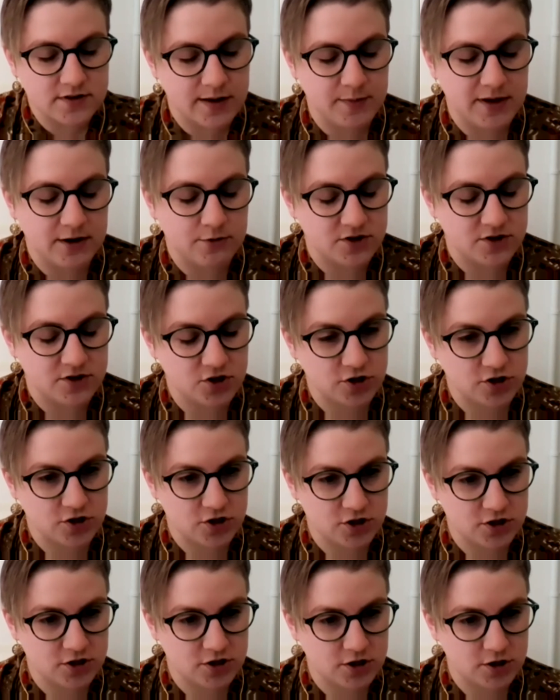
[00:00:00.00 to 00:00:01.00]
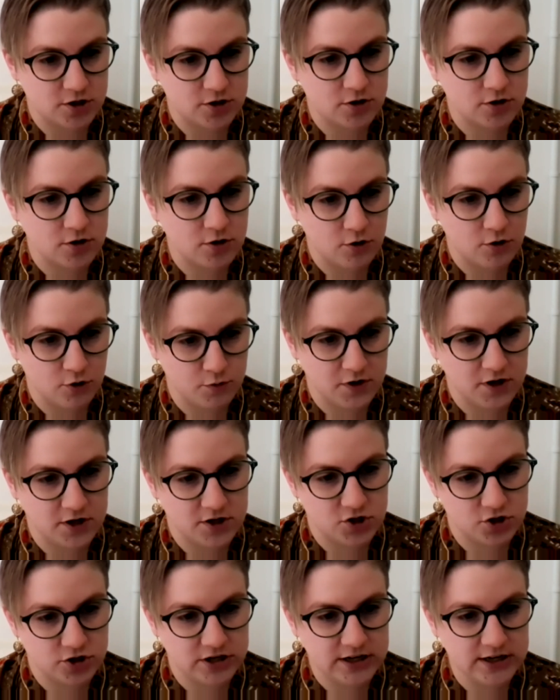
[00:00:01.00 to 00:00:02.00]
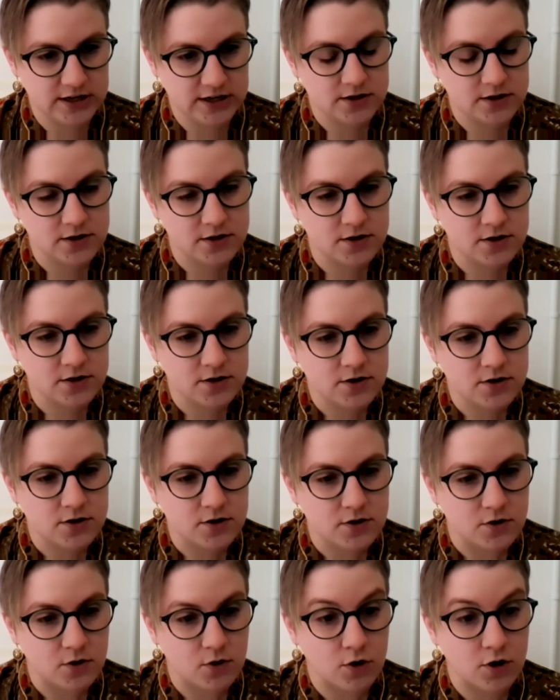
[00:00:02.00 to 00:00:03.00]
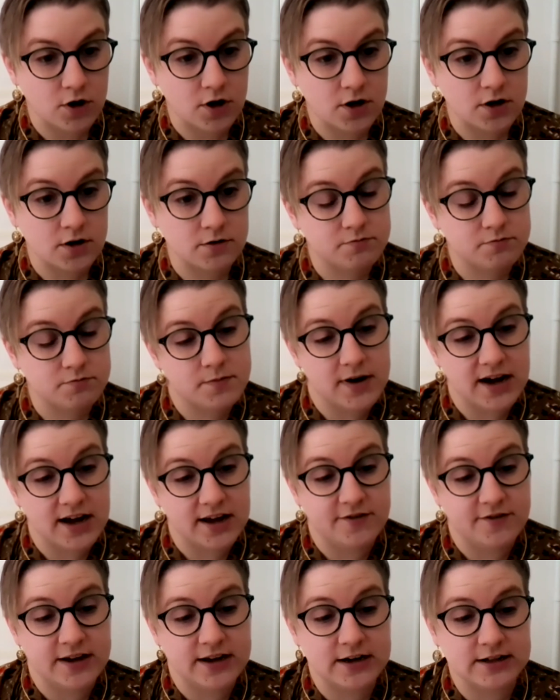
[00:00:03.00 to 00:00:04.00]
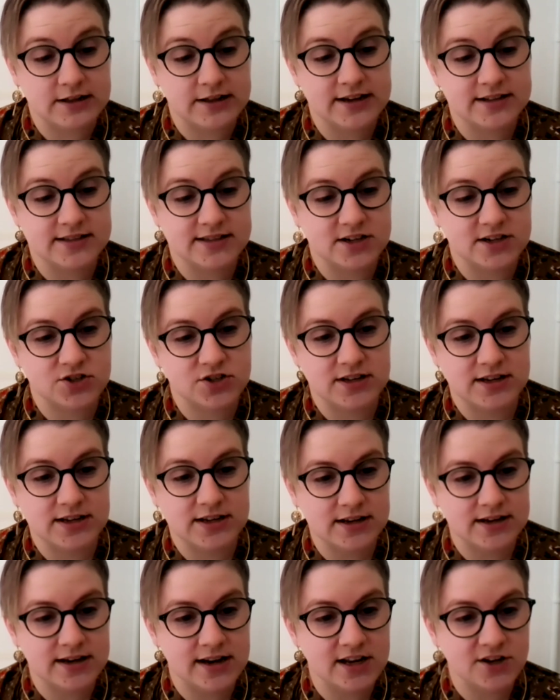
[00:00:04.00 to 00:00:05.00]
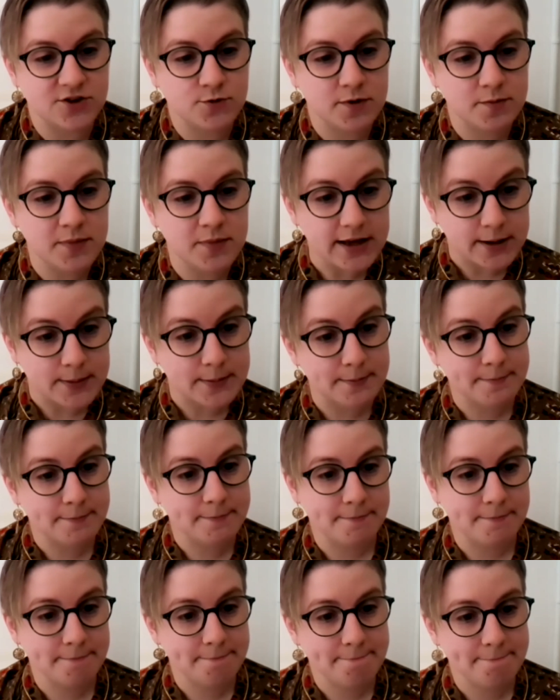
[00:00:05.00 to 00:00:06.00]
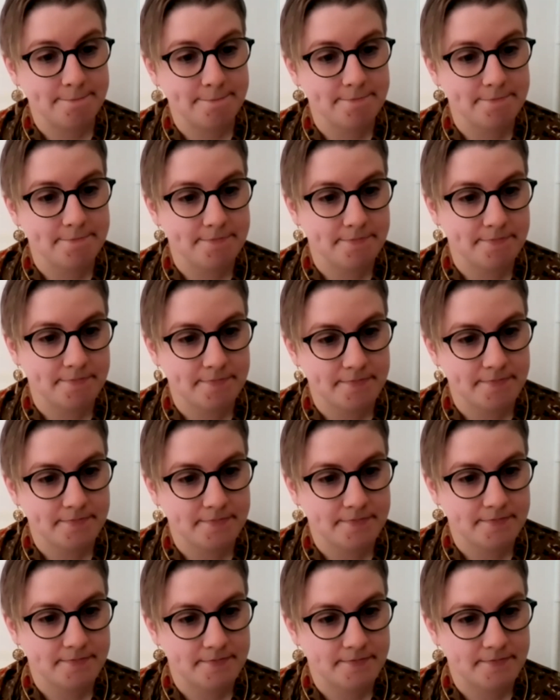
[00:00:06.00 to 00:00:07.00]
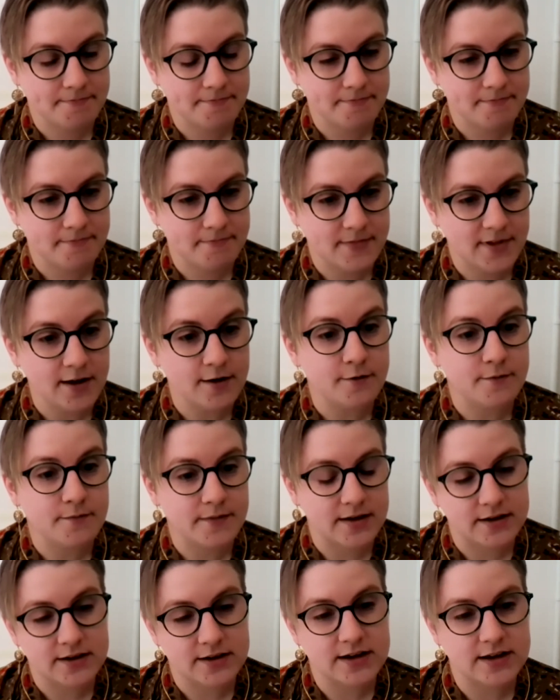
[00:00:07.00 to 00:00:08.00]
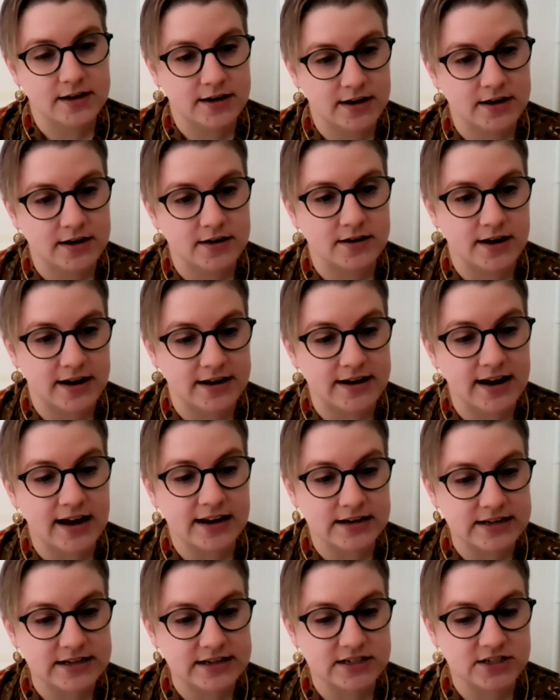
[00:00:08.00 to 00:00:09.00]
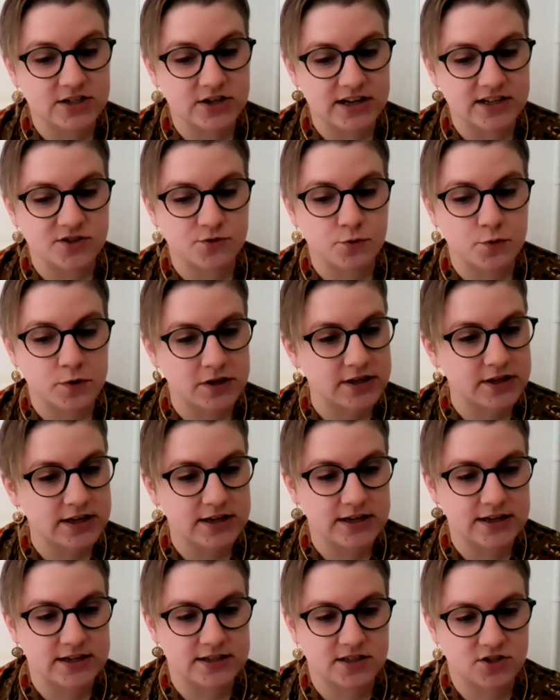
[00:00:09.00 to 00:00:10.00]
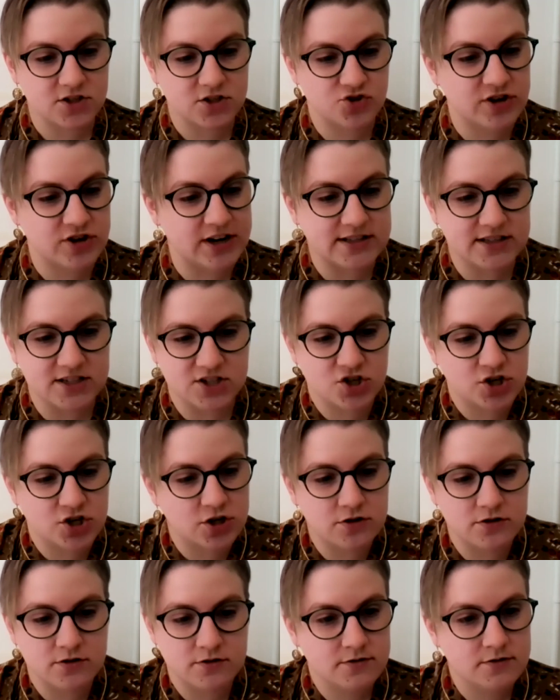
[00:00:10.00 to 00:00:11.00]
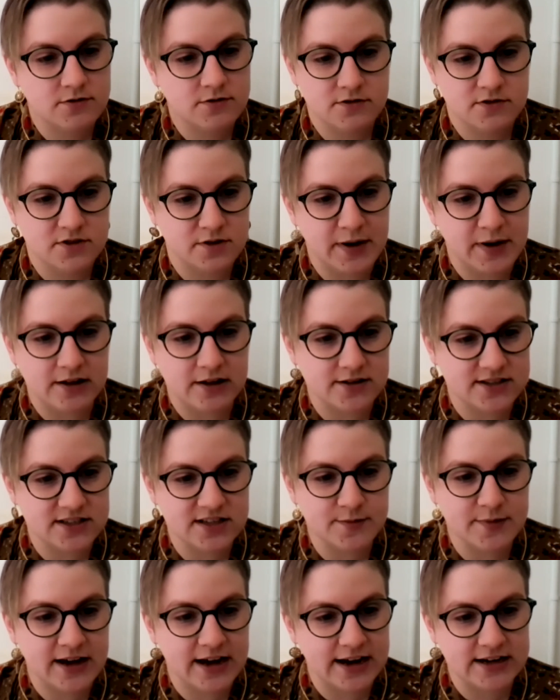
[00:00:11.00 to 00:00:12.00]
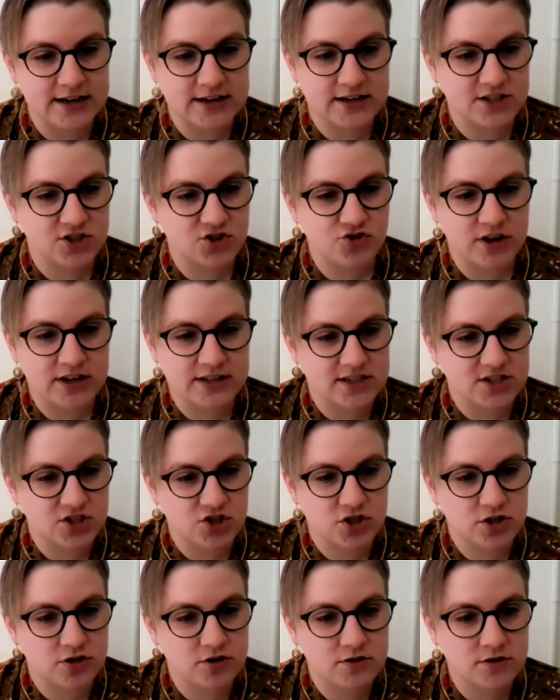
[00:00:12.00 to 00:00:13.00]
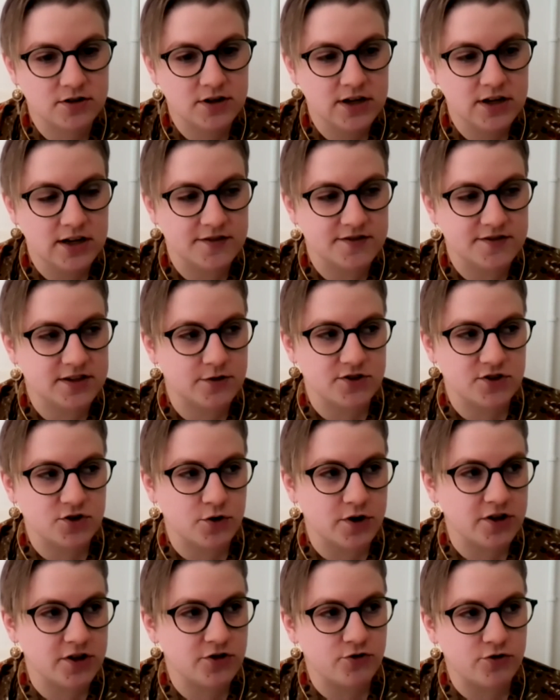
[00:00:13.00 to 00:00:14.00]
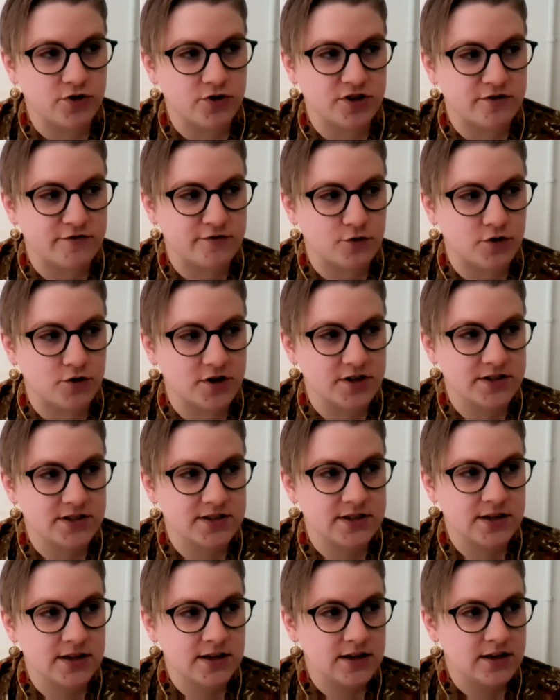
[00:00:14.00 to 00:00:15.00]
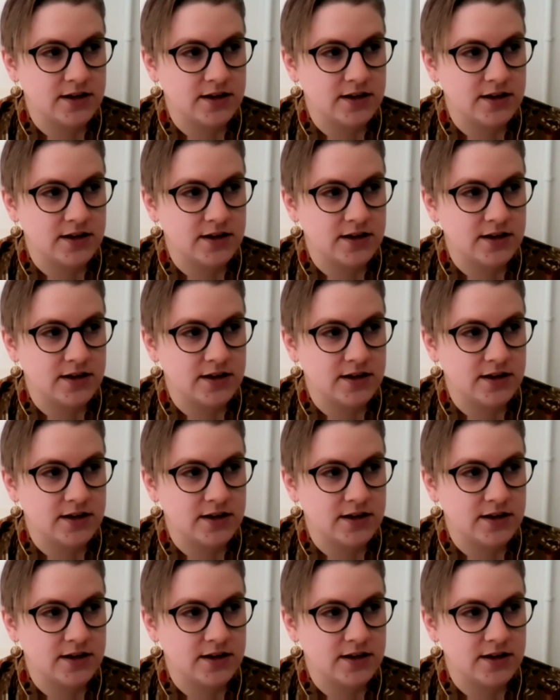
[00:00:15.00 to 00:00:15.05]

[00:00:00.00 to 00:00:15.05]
they may return to their home country. Or I've had clients actually get an H1B. Okay. Yeah, and not need to. It's transitional. The policy behind it is transitional. If someone's going through a divorce,